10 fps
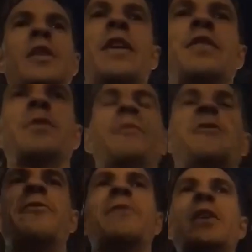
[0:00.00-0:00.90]
like some
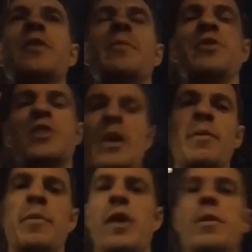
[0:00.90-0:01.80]
fuzzy
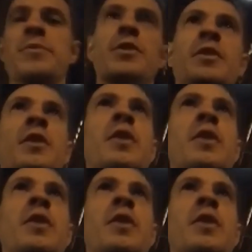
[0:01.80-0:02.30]
pajama bottoms.